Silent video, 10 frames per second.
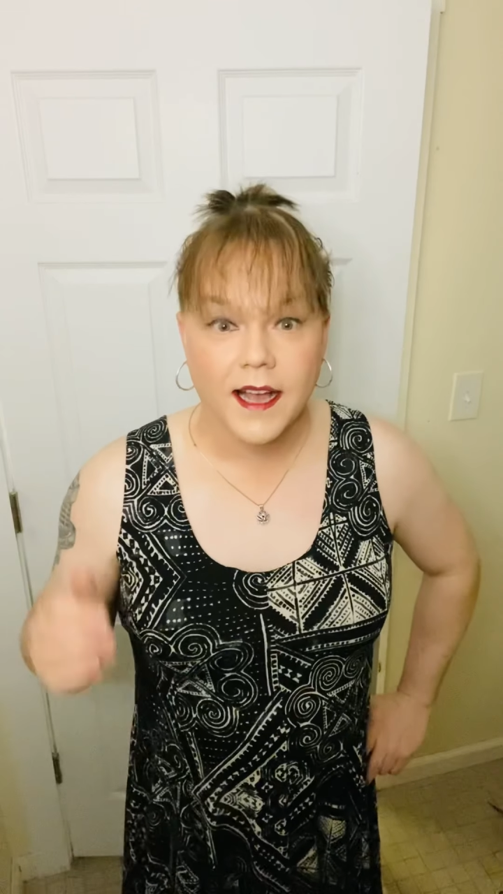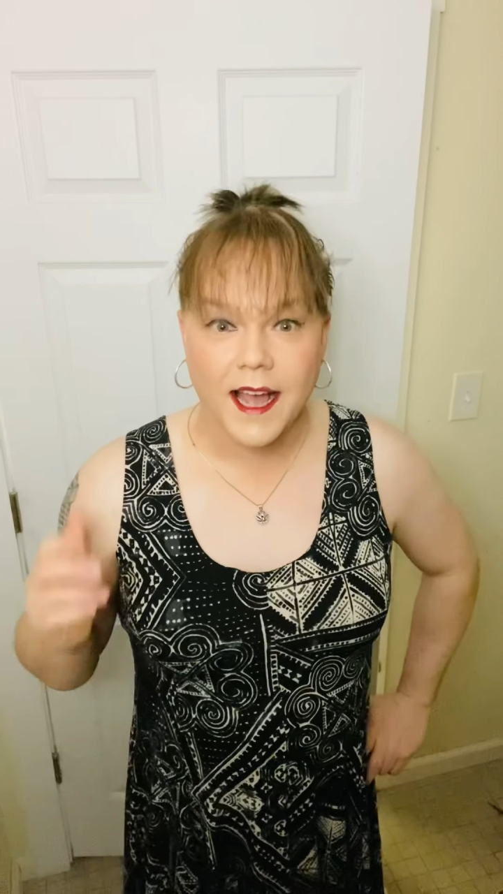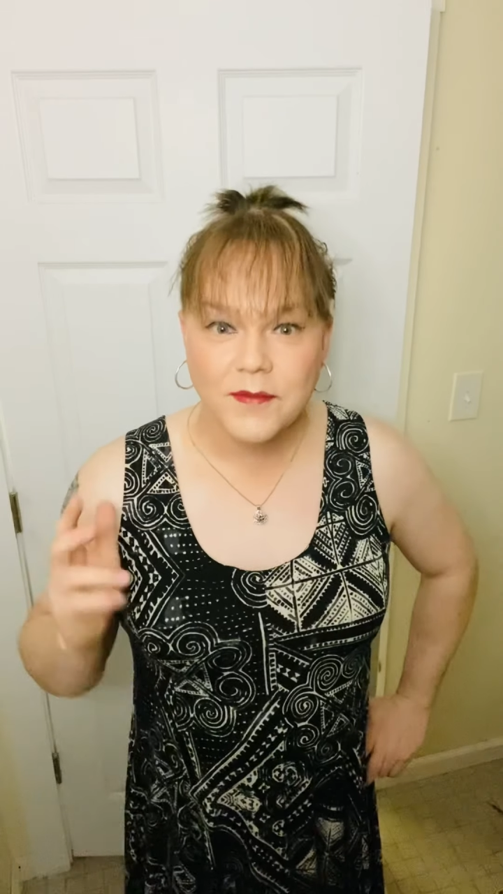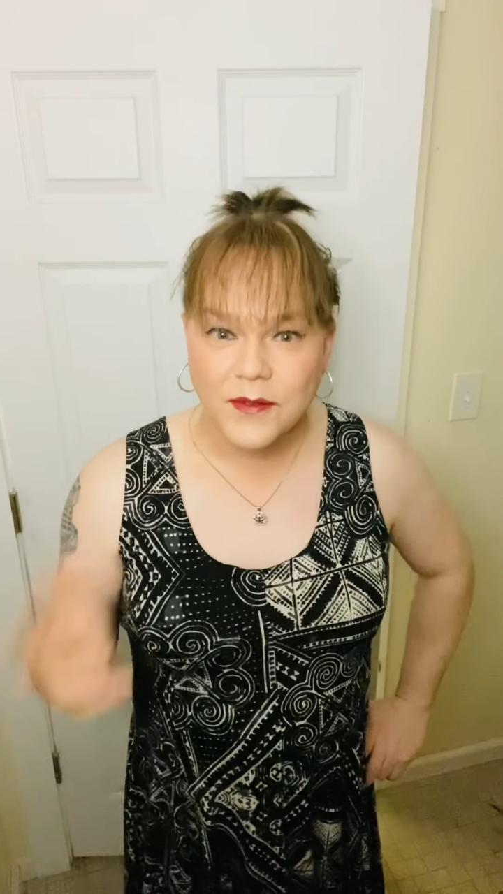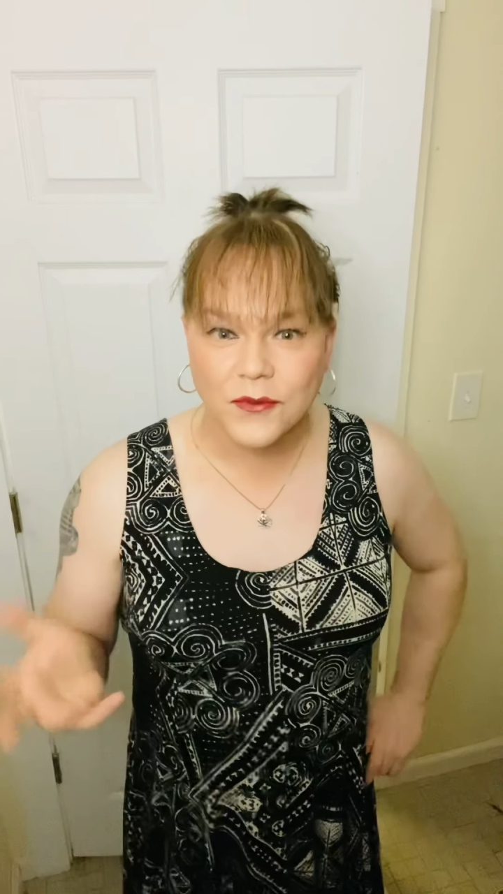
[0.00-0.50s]

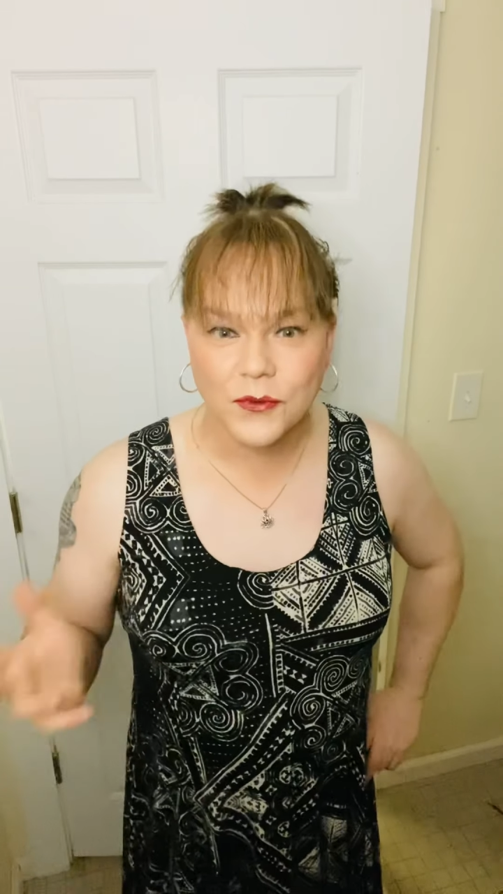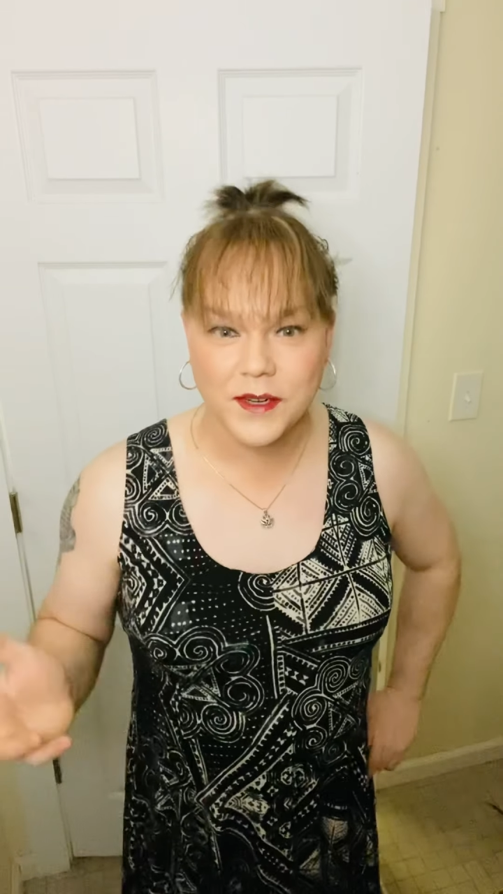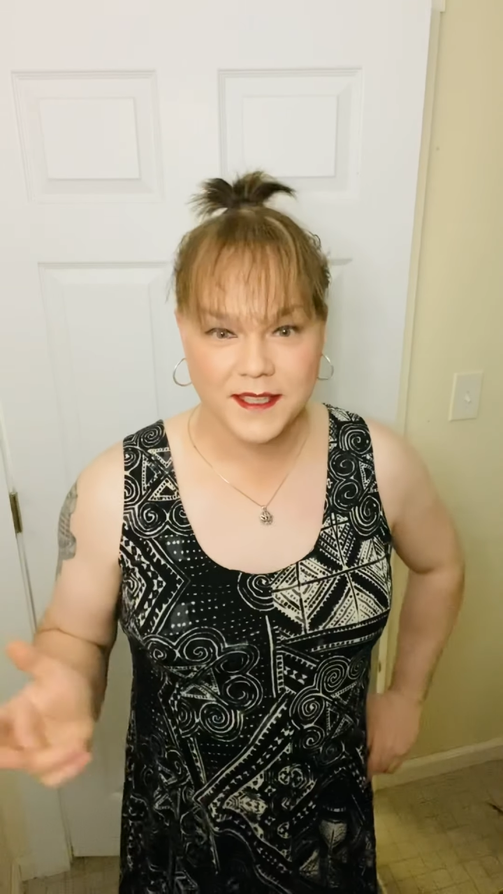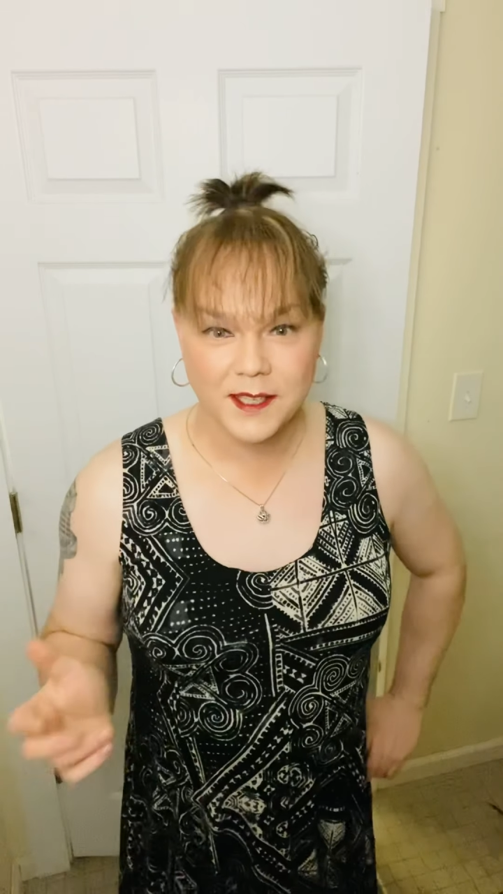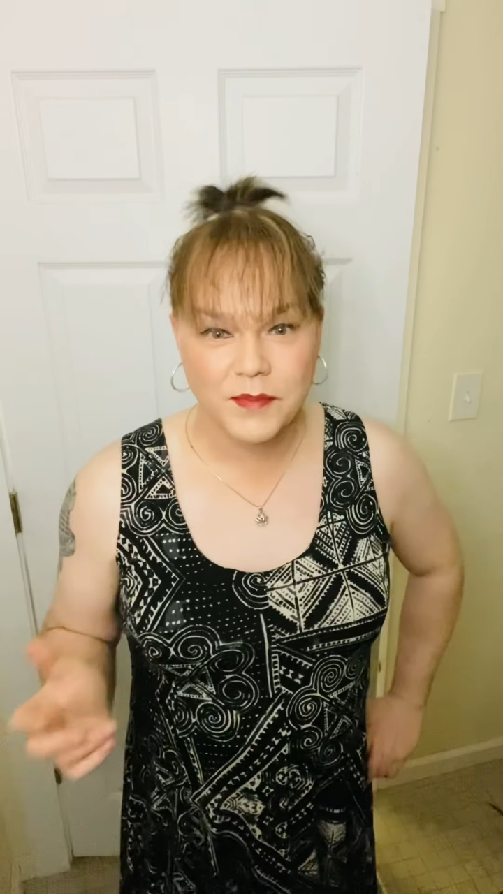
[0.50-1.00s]
I've been
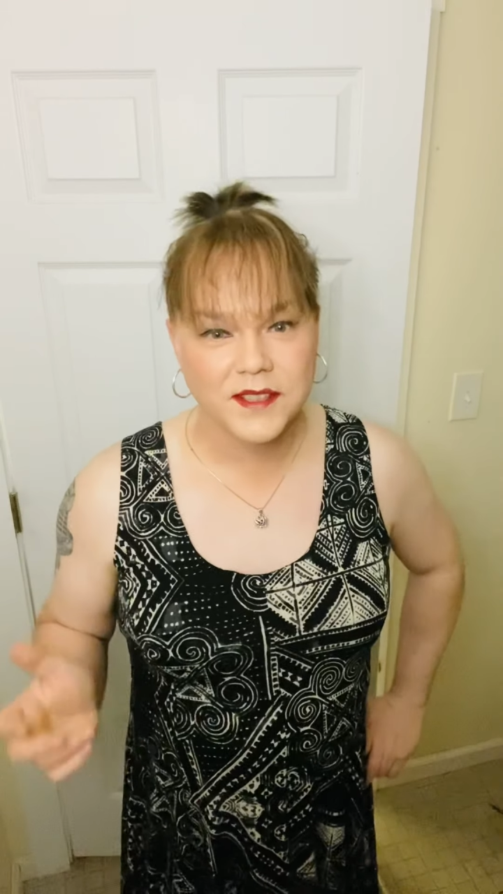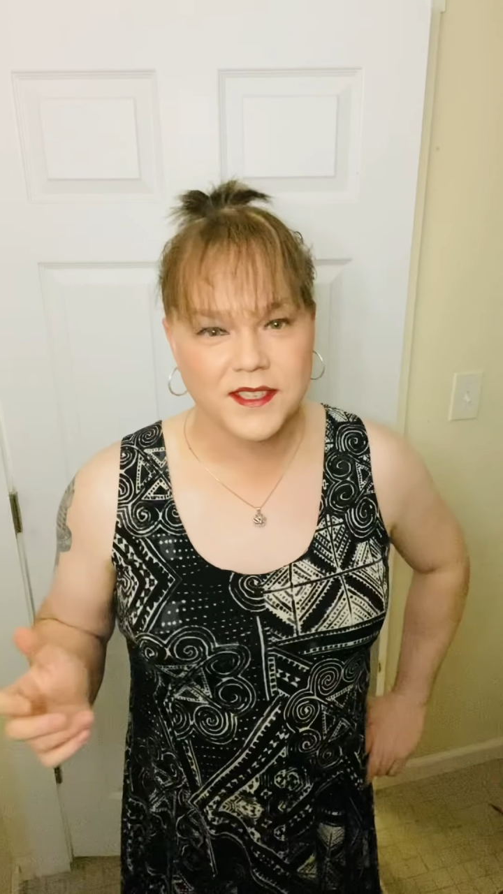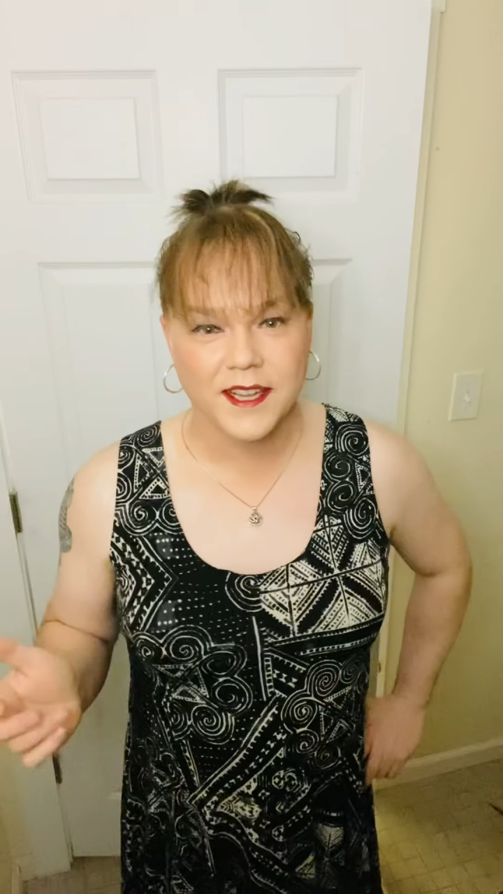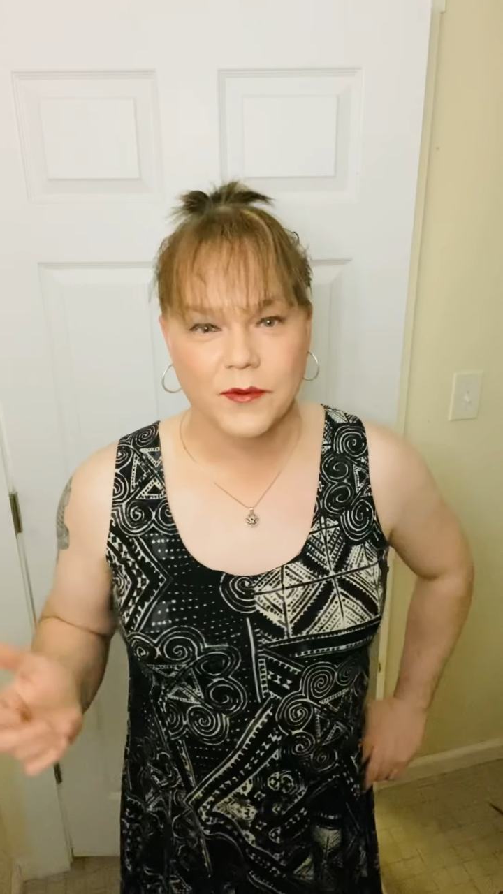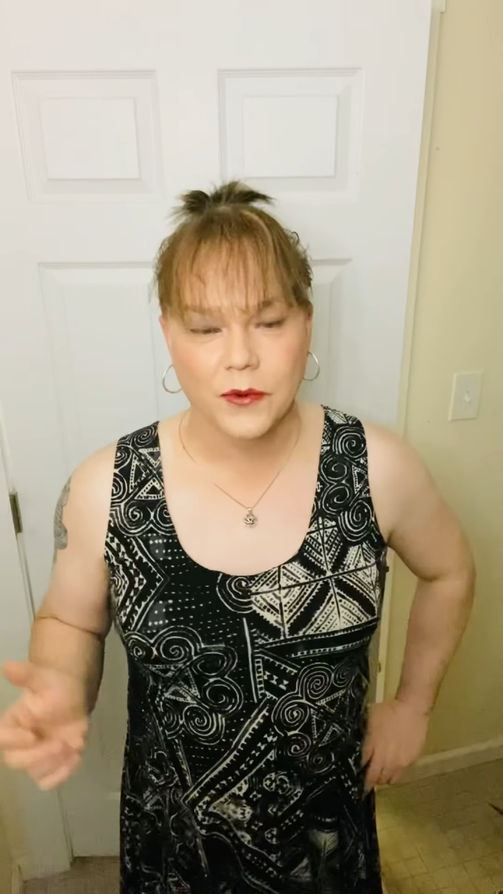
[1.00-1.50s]
really
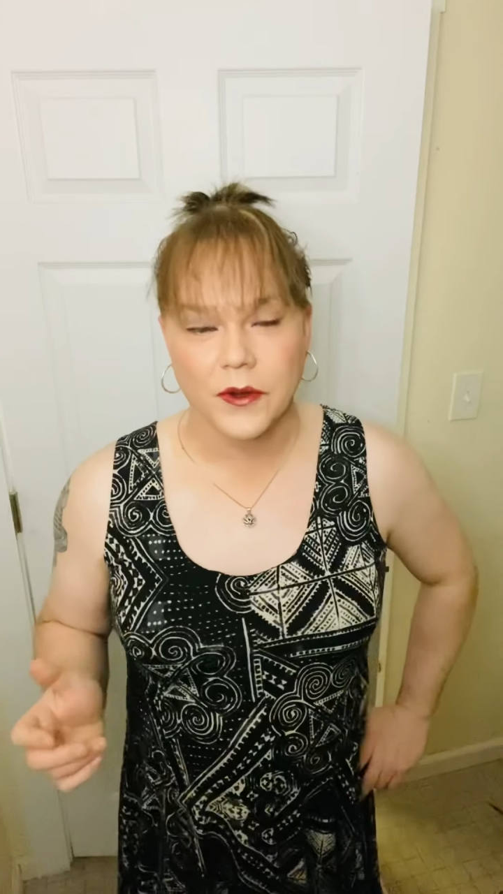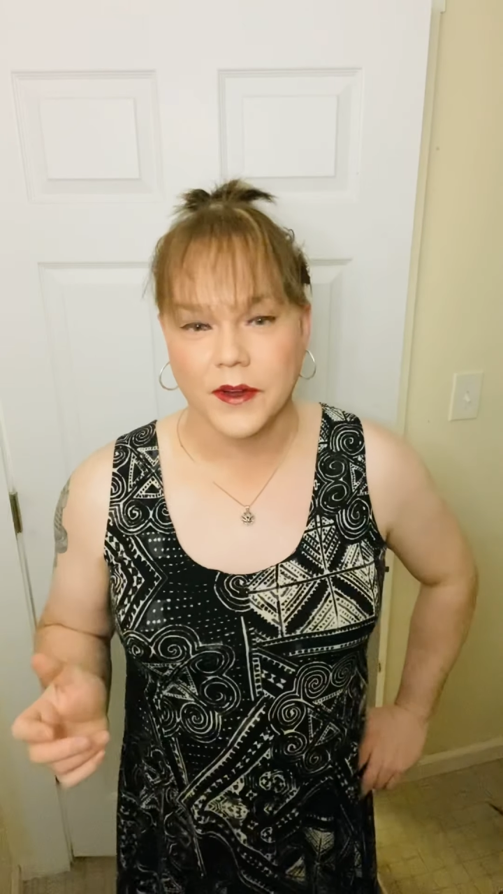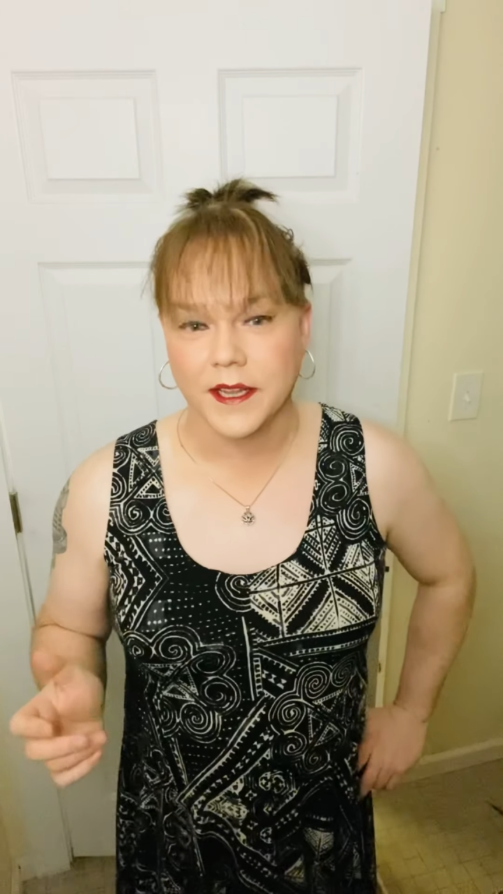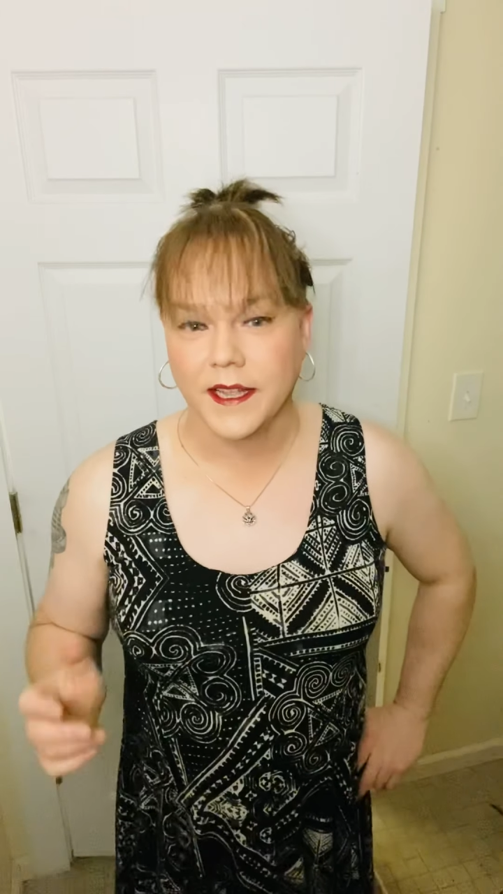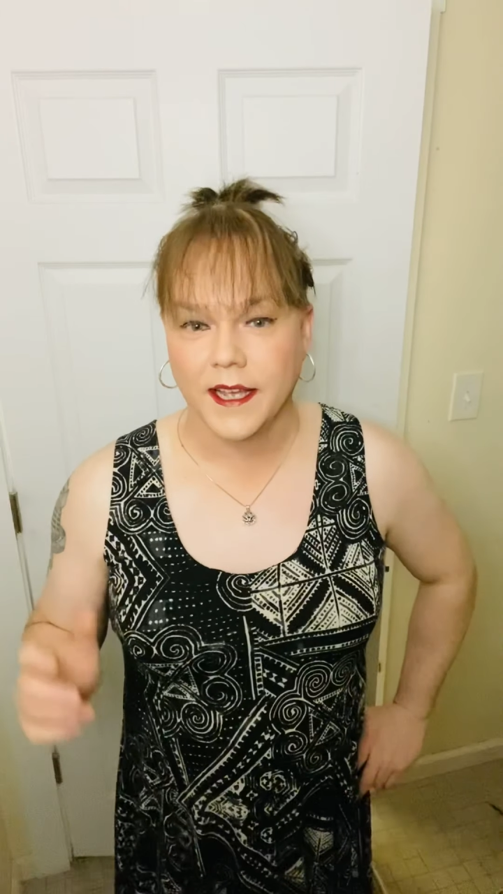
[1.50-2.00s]
busy at work.